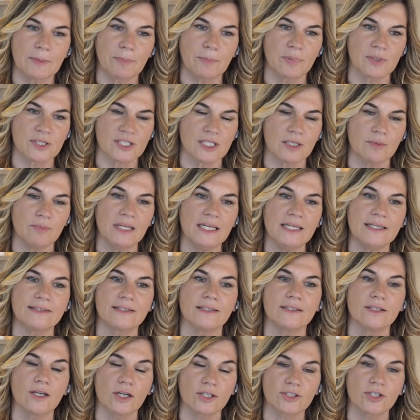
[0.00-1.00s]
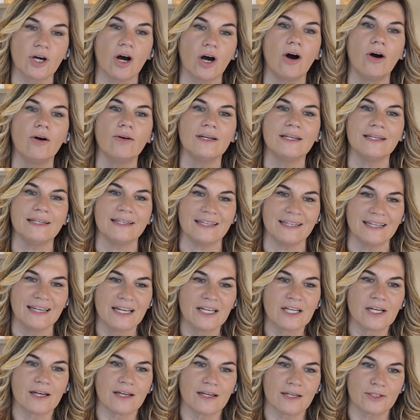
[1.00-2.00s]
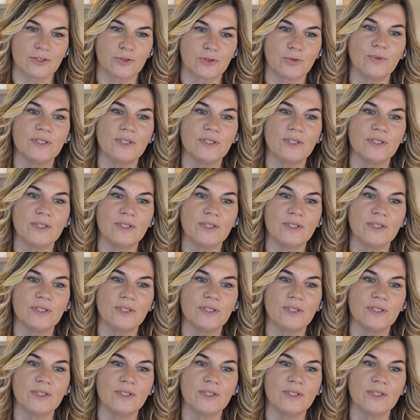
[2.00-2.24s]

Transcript: possibility not only to